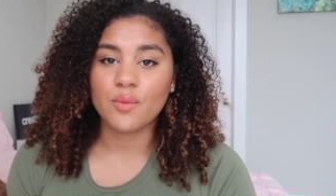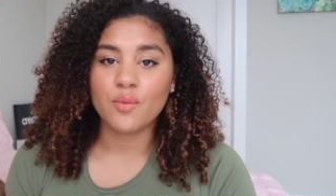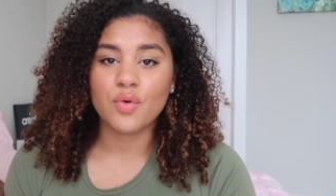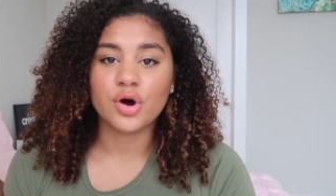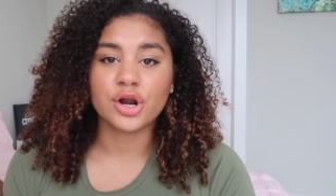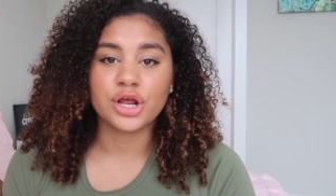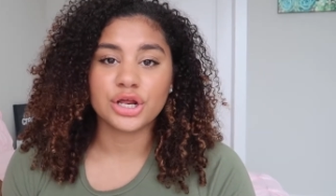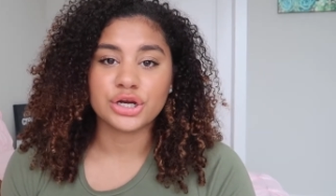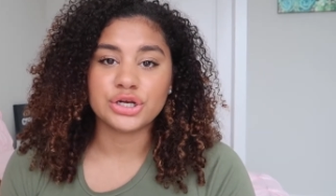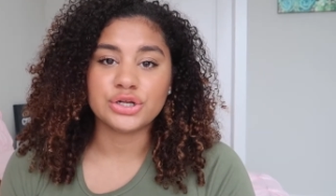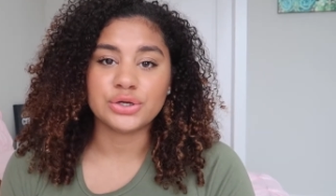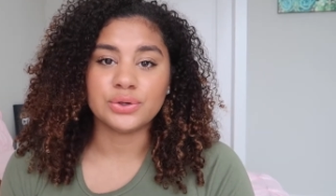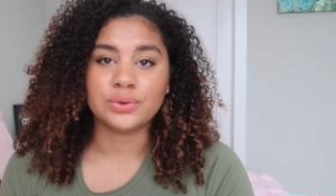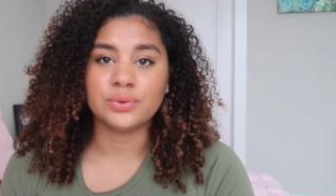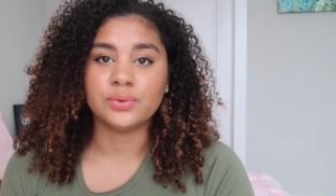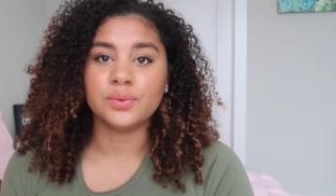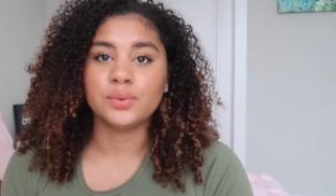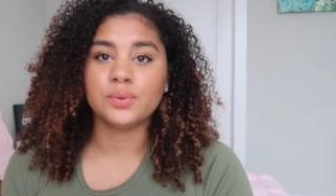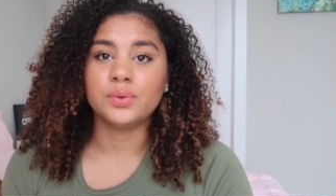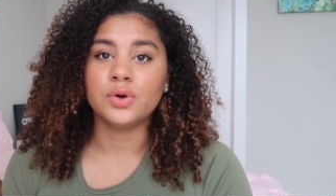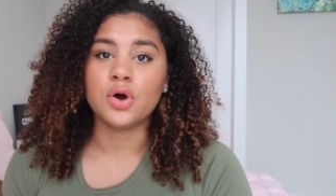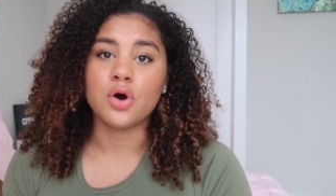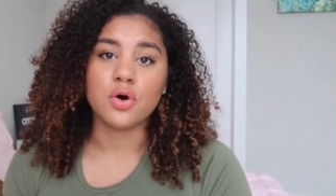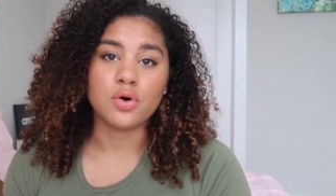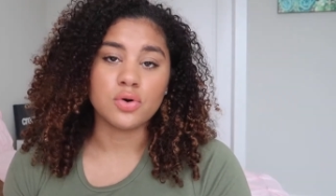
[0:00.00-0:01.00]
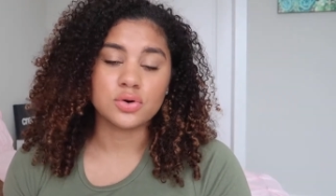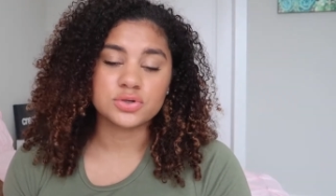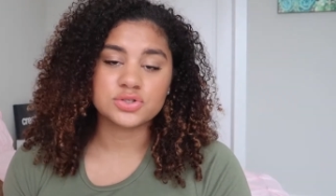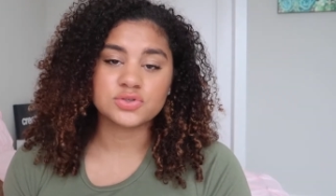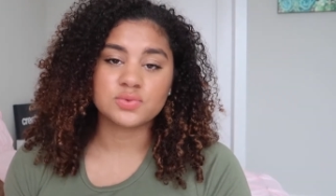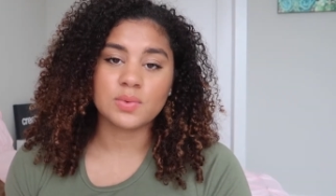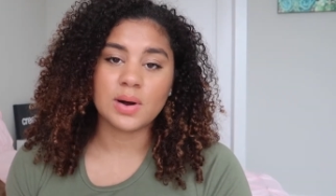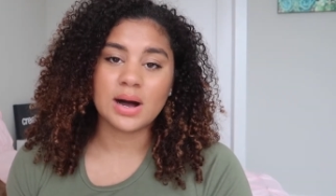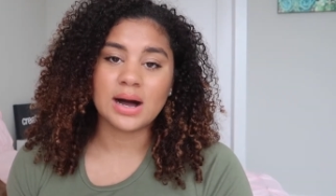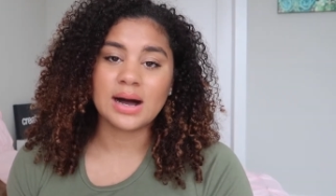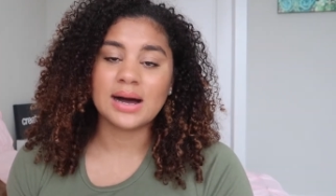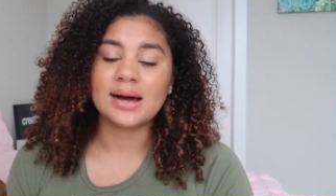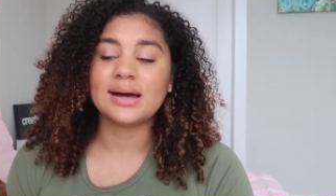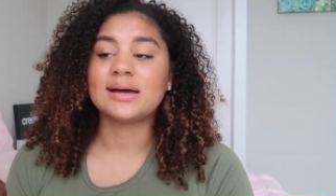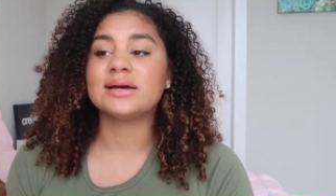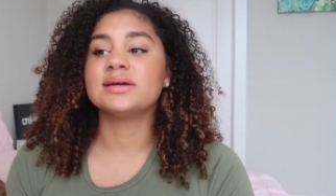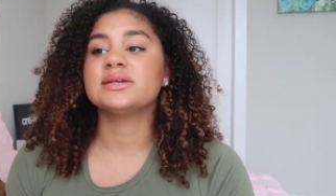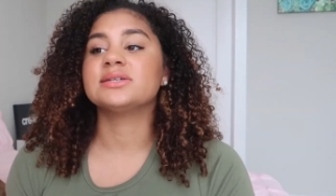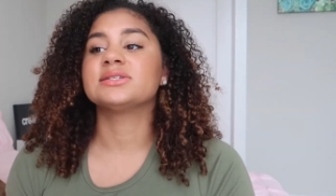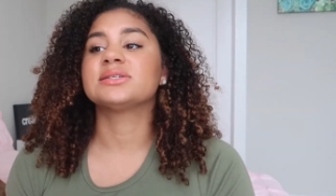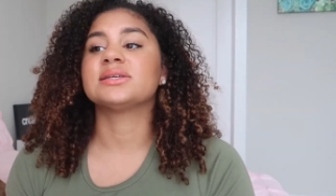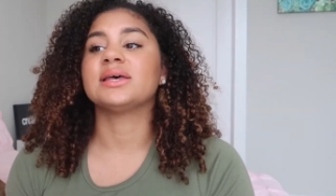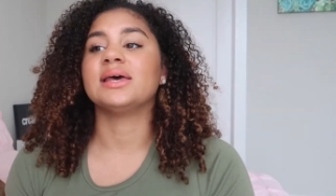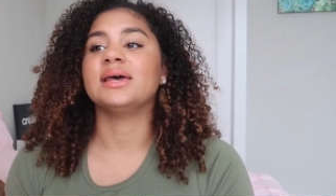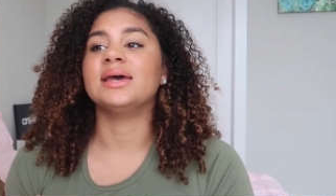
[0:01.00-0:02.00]
want to do goals
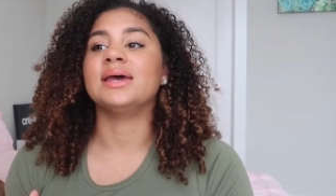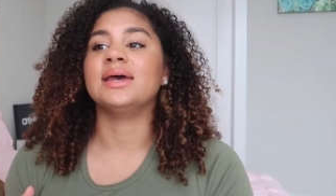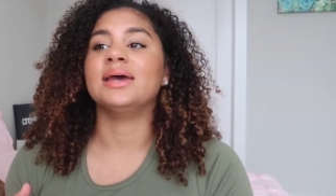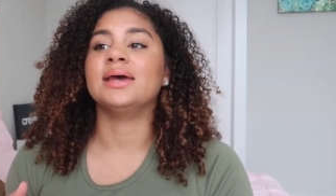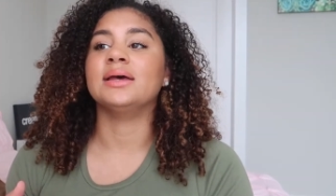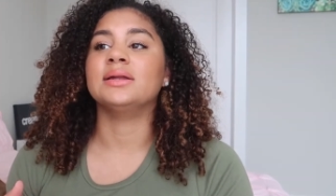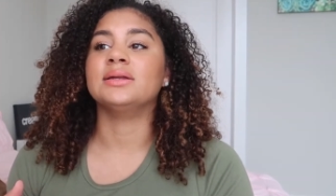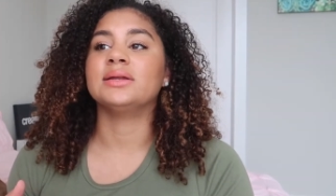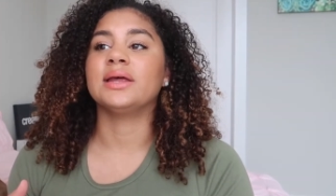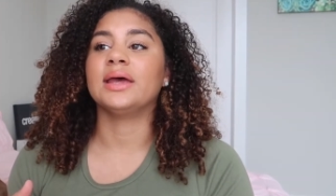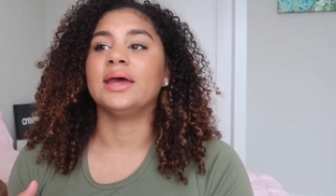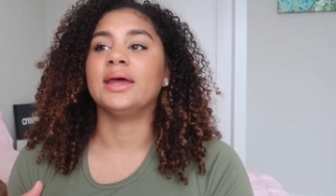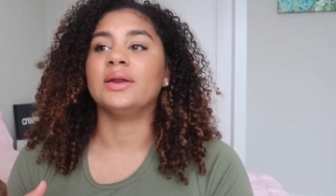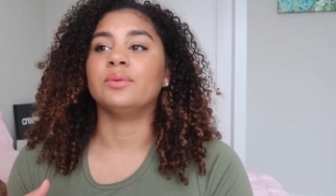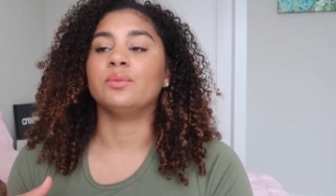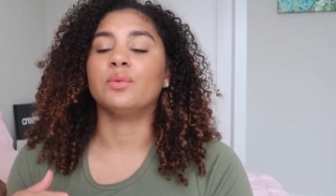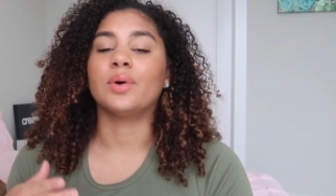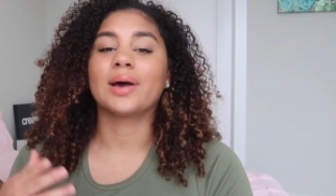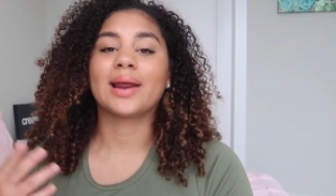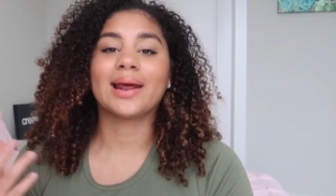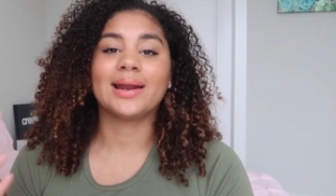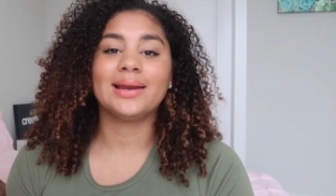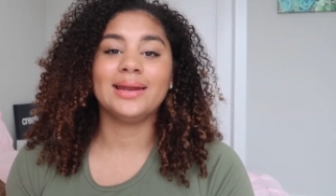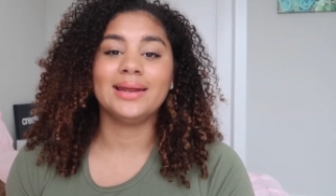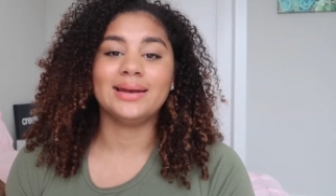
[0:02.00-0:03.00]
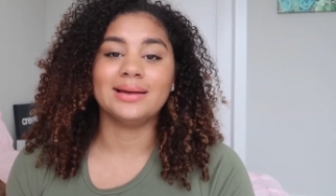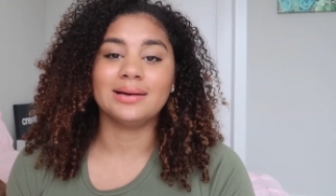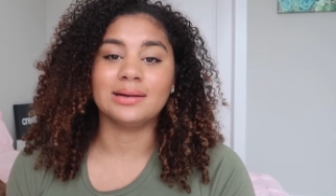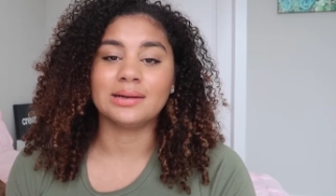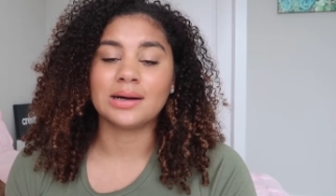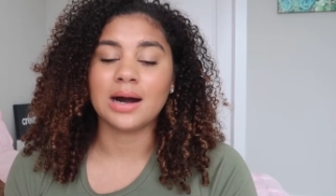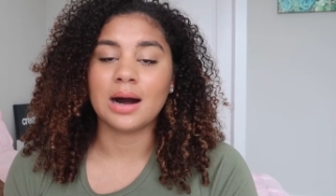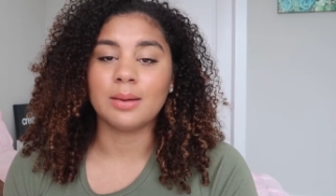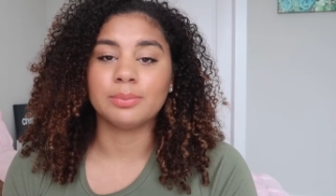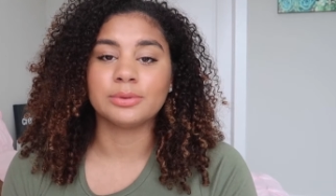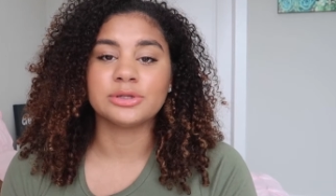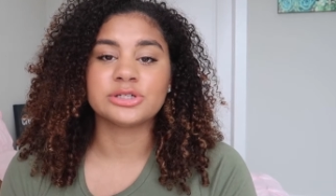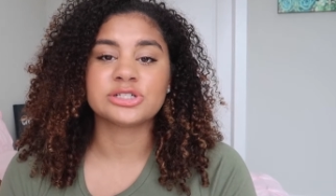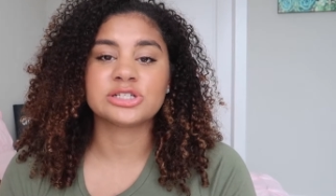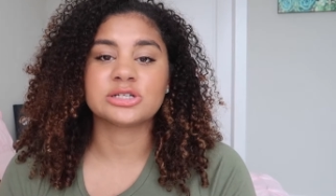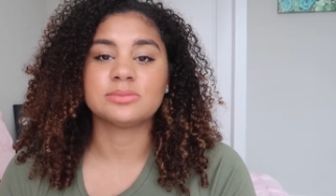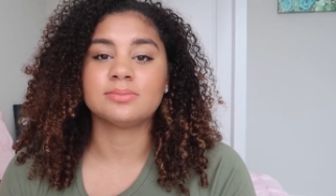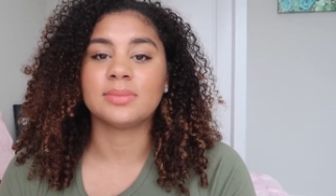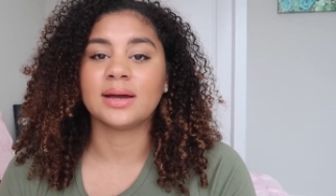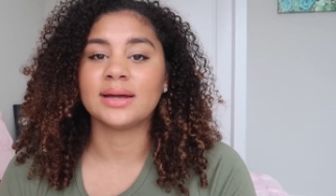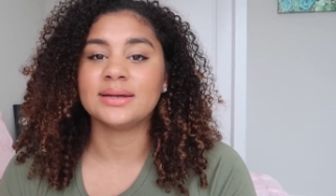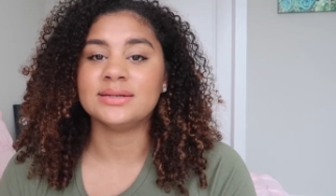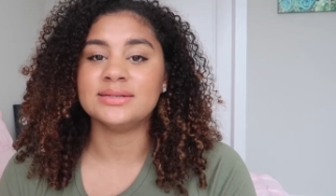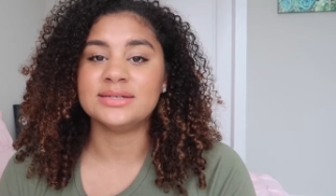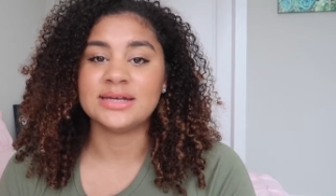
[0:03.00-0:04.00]
wise and and what I need to accomplish in
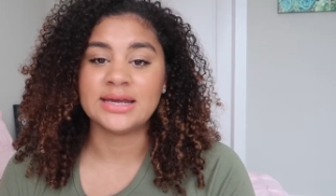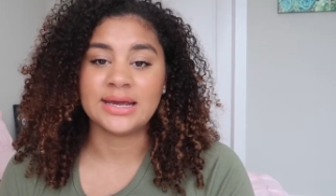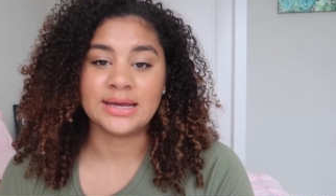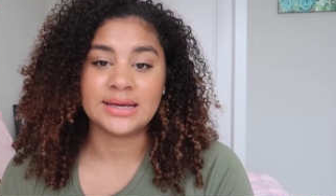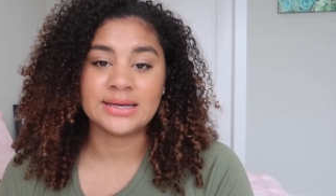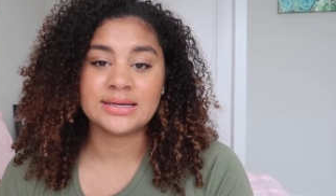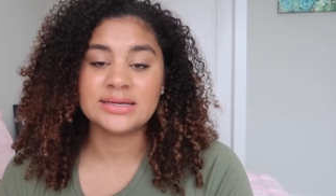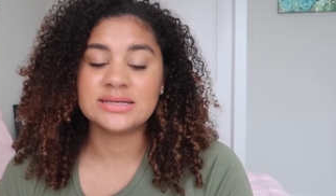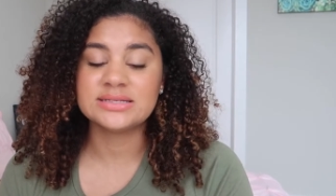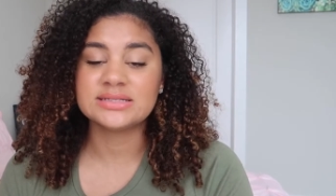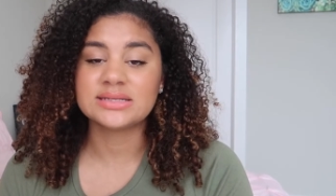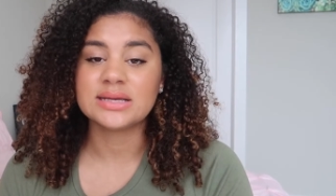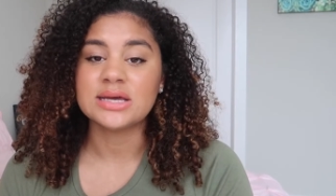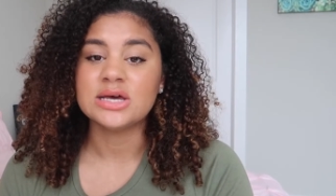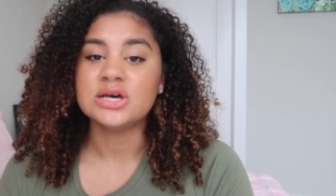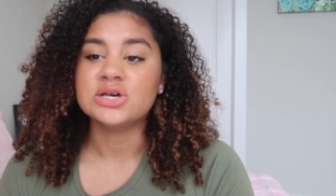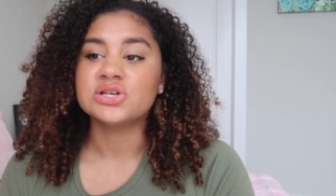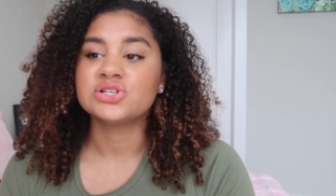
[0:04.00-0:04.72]
my days